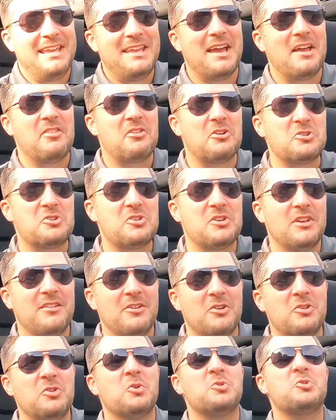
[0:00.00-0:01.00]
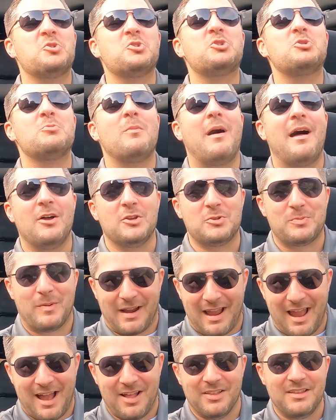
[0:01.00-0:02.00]
yeah, those are miles
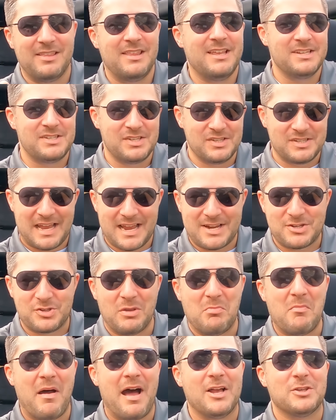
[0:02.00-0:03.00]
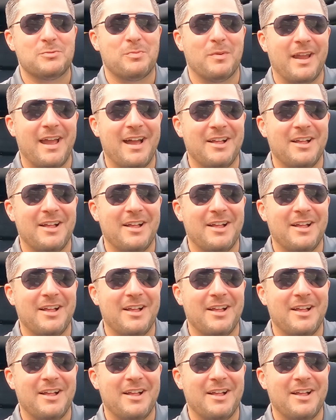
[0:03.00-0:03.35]
per gallon. This is actually miles per